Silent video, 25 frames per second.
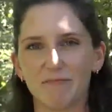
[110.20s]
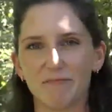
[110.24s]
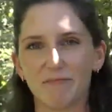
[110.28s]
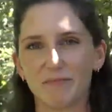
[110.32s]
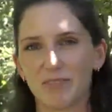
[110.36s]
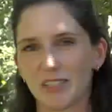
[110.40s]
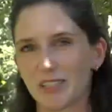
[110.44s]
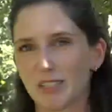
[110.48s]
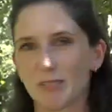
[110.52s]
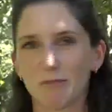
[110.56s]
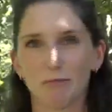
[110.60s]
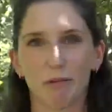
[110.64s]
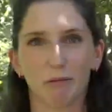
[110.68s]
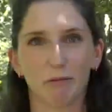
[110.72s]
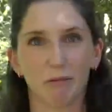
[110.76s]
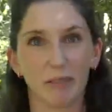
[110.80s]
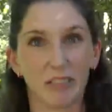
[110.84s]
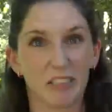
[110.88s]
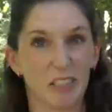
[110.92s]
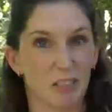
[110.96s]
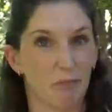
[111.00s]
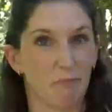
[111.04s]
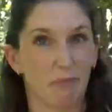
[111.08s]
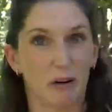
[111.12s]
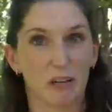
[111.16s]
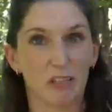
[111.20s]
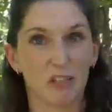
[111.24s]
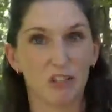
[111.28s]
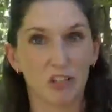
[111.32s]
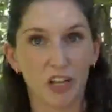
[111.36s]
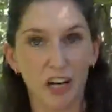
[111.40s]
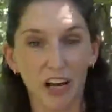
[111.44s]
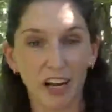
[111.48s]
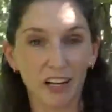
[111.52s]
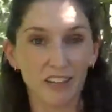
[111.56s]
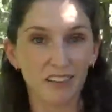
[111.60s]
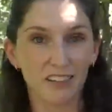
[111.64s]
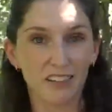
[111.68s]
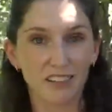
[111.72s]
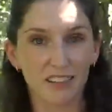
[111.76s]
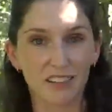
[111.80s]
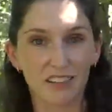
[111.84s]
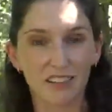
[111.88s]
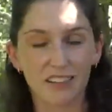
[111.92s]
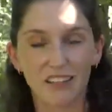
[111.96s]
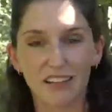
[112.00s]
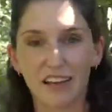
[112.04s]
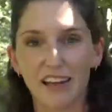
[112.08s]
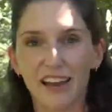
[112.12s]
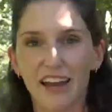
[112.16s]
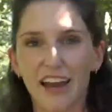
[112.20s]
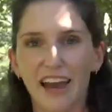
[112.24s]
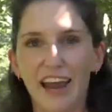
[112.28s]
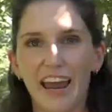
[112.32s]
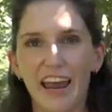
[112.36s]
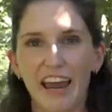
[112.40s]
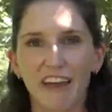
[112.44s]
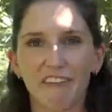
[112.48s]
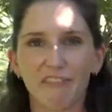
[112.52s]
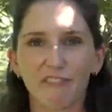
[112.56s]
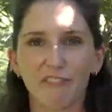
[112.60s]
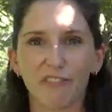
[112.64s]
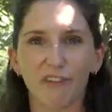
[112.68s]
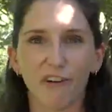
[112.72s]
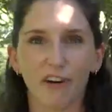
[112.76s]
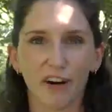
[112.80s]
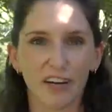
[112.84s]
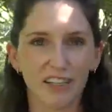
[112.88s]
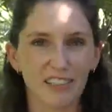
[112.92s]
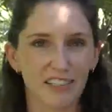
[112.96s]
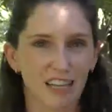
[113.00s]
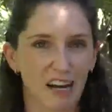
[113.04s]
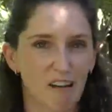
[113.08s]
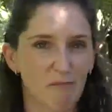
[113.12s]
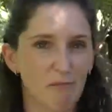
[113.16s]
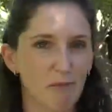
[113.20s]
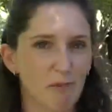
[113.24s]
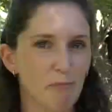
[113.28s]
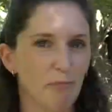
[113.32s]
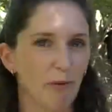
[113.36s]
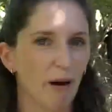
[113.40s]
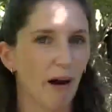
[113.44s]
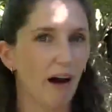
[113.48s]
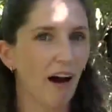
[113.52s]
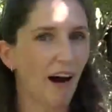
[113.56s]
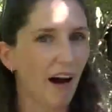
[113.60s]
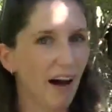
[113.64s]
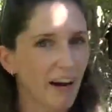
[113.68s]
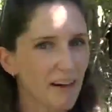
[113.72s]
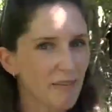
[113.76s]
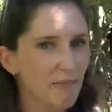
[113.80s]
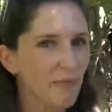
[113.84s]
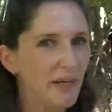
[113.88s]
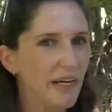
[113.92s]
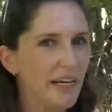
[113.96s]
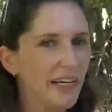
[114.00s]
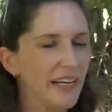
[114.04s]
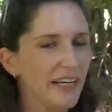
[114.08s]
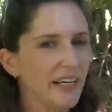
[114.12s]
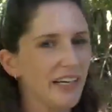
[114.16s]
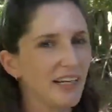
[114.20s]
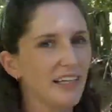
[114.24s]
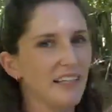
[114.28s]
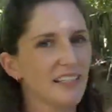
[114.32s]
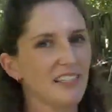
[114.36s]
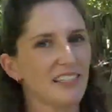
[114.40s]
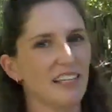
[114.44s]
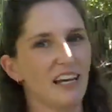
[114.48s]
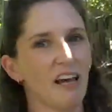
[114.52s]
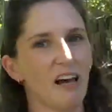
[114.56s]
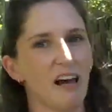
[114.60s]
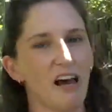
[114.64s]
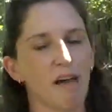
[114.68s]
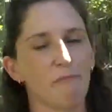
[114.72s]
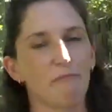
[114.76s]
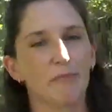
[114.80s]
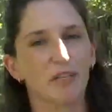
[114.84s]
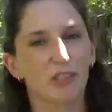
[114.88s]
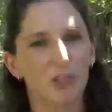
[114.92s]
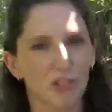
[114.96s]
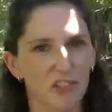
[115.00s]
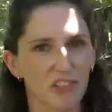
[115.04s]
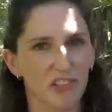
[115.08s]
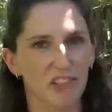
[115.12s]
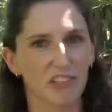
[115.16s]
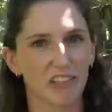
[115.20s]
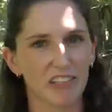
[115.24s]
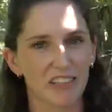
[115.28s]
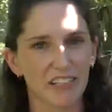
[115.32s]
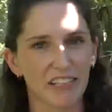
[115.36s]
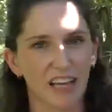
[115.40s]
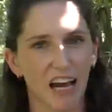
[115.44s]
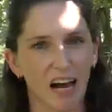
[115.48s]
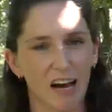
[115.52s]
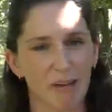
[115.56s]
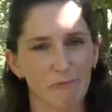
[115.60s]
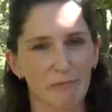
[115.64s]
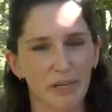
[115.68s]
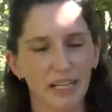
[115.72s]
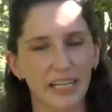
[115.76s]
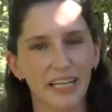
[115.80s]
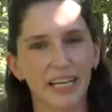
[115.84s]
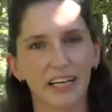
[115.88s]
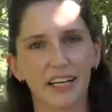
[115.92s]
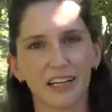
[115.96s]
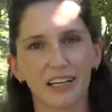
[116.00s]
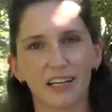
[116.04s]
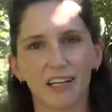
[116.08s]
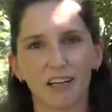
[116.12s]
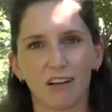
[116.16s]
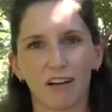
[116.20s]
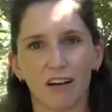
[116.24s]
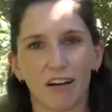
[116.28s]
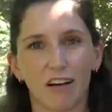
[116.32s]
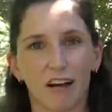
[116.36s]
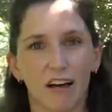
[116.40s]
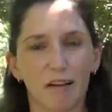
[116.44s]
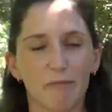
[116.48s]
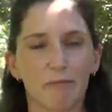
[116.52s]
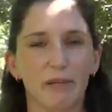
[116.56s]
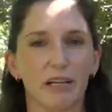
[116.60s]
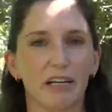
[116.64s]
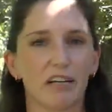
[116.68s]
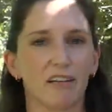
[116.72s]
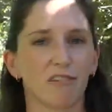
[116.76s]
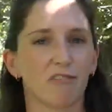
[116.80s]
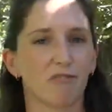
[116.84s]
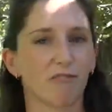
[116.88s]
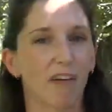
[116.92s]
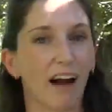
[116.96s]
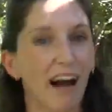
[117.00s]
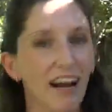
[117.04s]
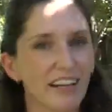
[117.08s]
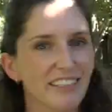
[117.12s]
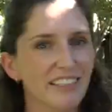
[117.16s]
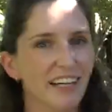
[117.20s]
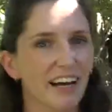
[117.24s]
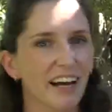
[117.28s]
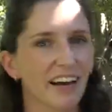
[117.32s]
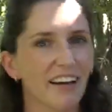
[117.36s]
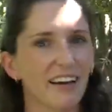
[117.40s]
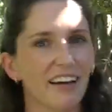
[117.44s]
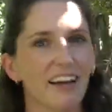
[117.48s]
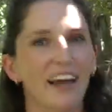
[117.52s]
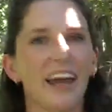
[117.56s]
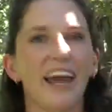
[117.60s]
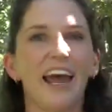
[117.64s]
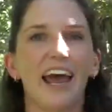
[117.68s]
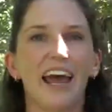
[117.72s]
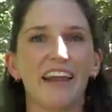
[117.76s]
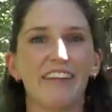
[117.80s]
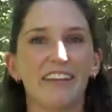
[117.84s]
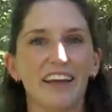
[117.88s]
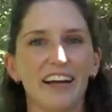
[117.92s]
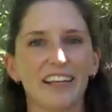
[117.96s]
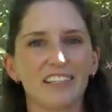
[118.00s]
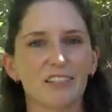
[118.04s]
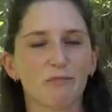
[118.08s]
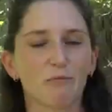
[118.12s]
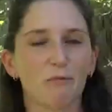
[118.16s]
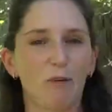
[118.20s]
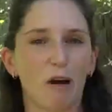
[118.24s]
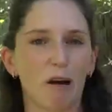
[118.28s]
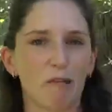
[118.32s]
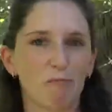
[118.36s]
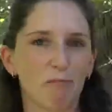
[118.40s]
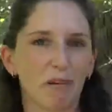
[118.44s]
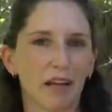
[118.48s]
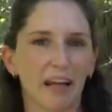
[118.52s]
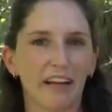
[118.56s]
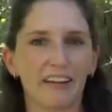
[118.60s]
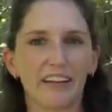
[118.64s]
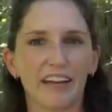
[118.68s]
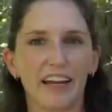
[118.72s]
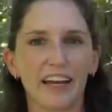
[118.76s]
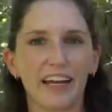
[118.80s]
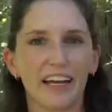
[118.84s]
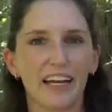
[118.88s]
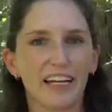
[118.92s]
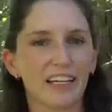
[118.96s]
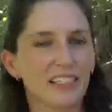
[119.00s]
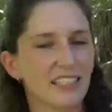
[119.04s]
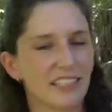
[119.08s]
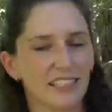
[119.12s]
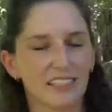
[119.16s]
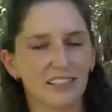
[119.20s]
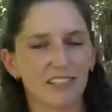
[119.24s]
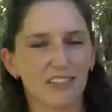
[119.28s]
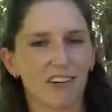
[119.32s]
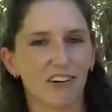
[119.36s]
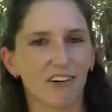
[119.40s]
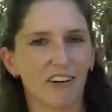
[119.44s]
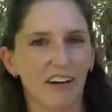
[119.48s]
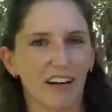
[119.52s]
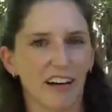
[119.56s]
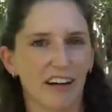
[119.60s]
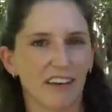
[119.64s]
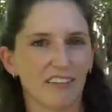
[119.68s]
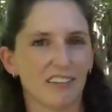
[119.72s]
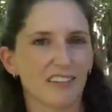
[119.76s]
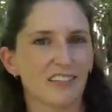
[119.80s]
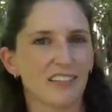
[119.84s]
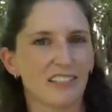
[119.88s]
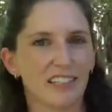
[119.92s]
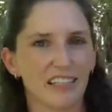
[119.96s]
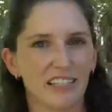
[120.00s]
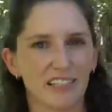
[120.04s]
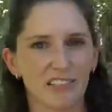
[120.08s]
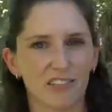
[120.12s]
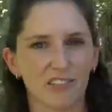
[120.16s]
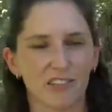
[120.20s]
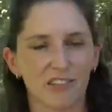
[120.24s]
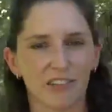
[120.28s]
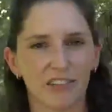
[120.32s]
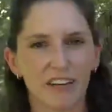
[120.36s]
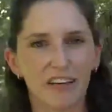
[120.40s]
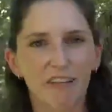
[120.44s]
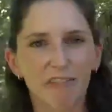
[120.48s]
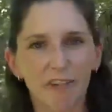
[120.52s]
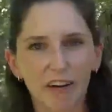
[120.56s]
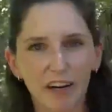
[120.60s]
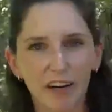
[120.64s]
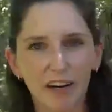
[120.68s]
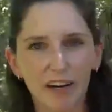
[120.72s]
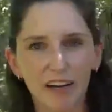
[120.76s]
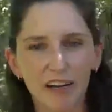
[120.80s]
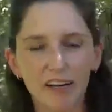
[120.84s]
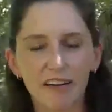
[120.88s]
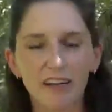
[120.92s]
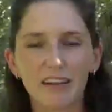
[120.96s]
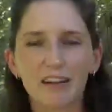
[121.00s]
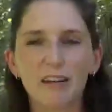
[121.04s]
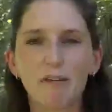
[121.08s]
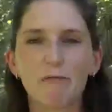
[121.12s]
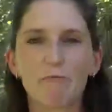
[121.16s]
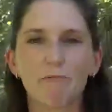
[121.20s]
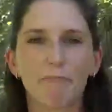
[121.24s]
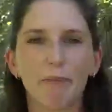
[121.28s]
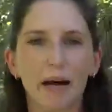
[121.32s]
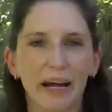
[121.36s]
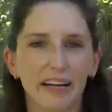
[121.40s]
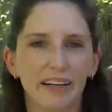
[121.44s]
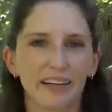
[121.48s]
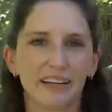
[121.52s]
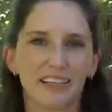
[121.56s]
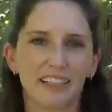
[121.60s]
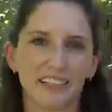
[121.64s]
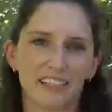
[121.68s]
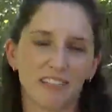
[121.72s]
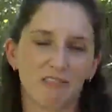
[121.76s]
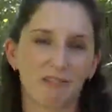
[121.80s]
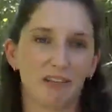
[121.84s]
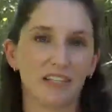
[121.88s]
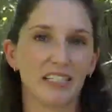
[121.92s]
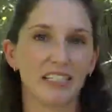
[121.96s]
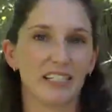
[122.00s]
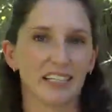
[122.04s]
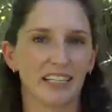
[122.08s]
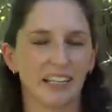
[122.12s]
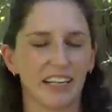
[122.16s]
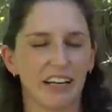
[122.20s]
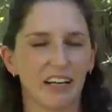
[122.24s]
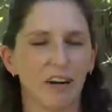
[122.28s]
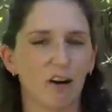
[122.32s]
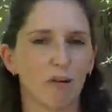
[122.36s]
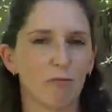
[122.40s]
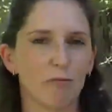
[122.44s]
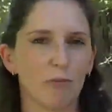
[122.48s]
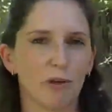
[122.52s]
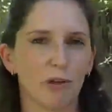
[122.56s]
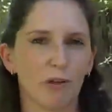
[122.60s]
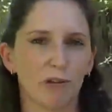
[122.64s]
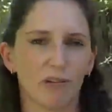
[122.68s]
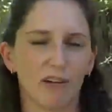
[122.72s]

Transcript: This is probably just by chance. And for example, behind me is a Myrtle carminea, blooming rata, and that's one plant that isn't on our sentinel network, but it's recently got myrtle